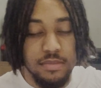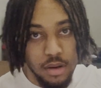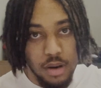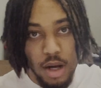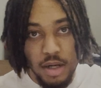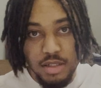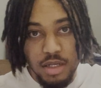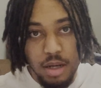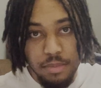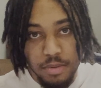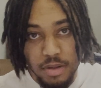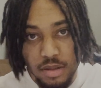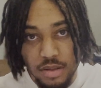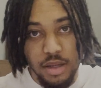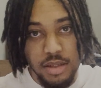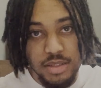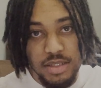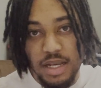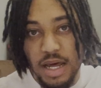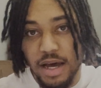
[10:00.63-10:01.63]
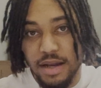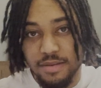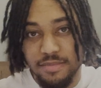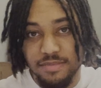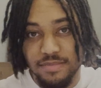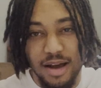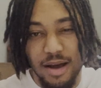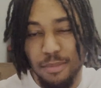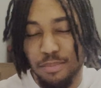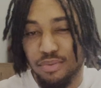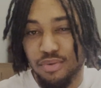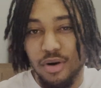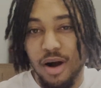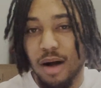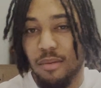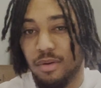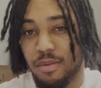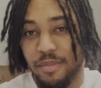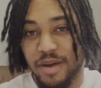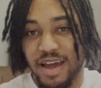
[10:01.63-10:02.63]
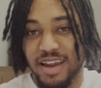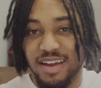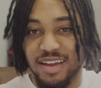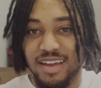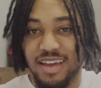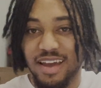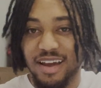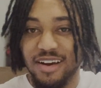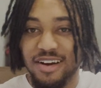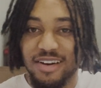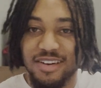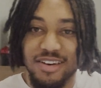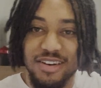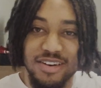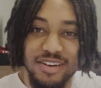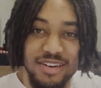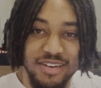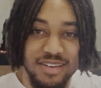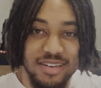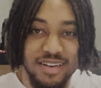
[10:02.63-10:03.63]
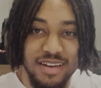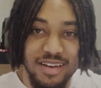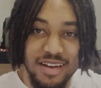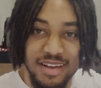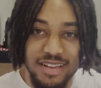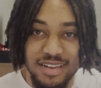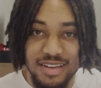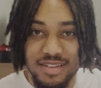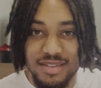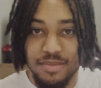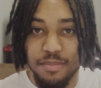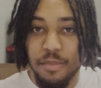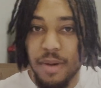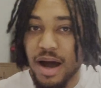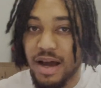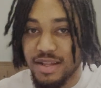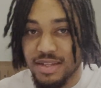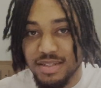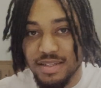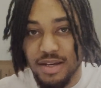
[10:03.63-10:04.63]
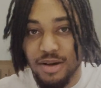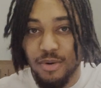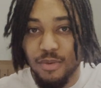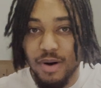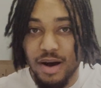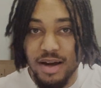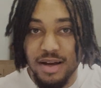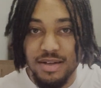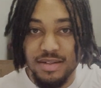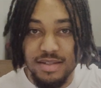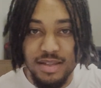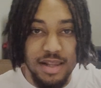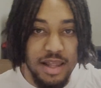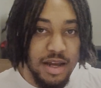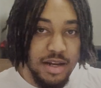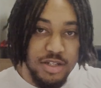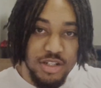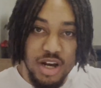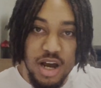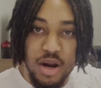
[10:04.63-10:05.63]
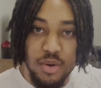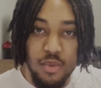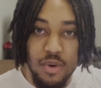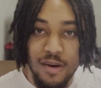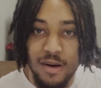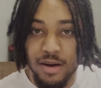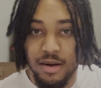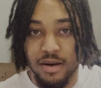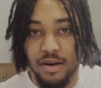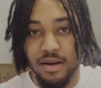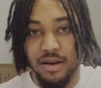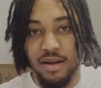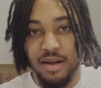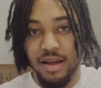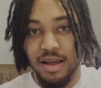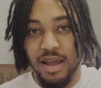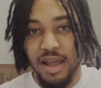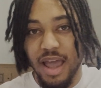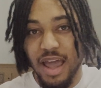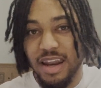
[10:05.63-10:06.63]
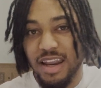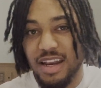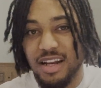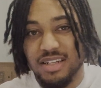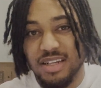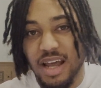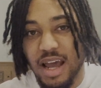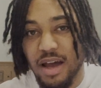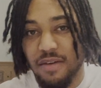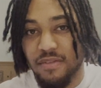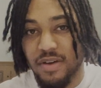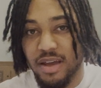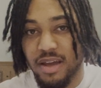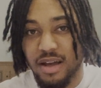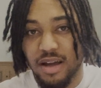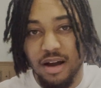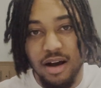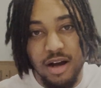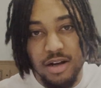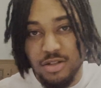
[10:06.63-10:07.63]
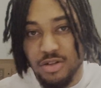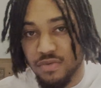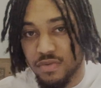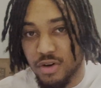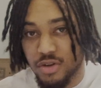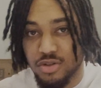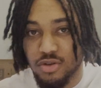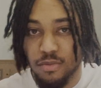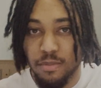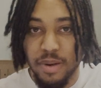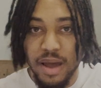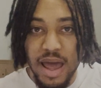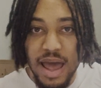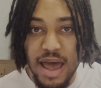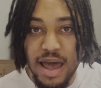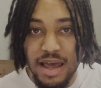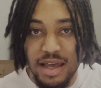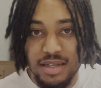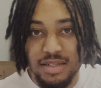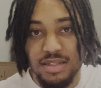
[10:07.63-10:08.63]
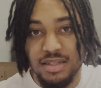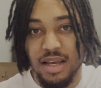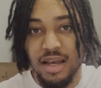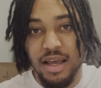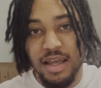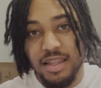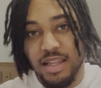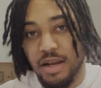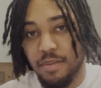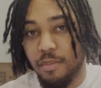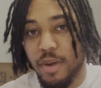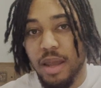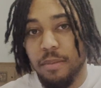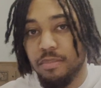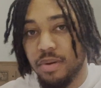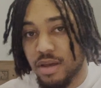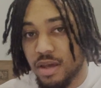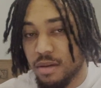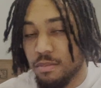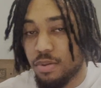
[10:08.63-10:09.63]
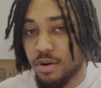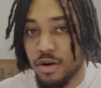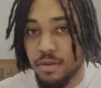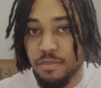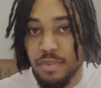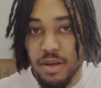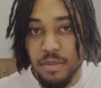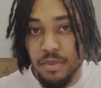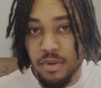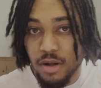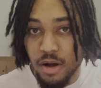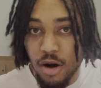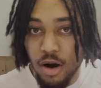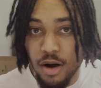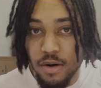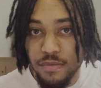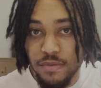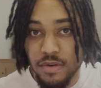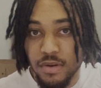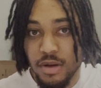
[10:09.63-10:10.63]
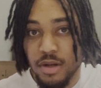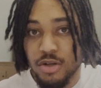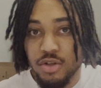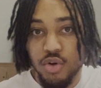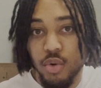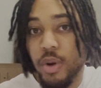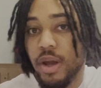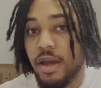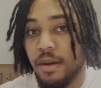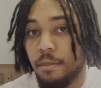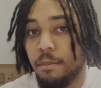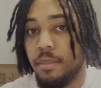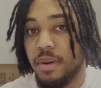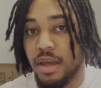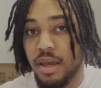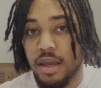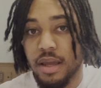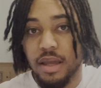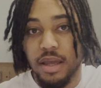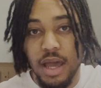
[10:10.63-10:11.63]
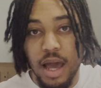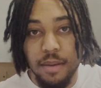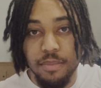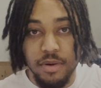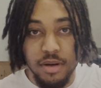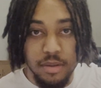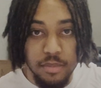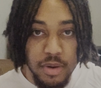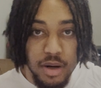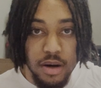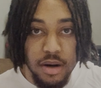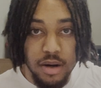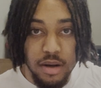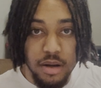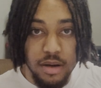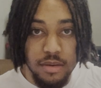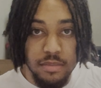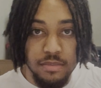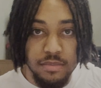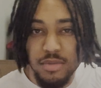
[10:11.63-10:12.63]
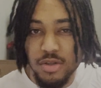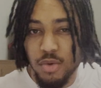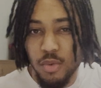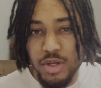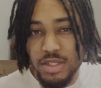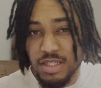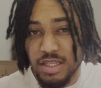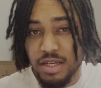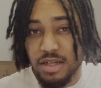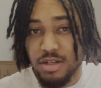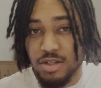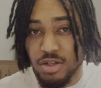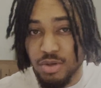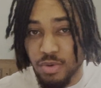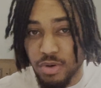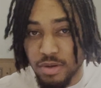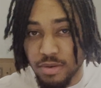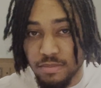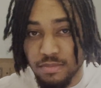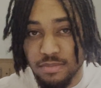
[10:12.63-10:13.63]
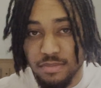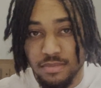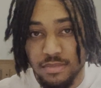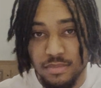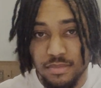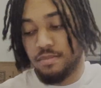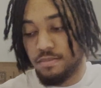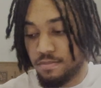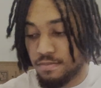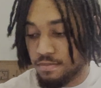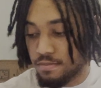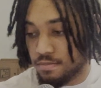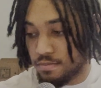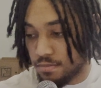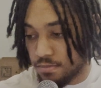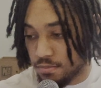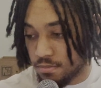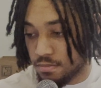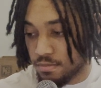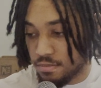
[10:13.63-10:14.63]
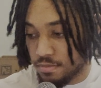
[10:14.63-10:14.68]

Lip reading: On top of this, he's not a problematic character, at least mindset-wise, like John Walker, and he doesn't have a controversial past that may put people off to him being Captain America. So what's the issue with him?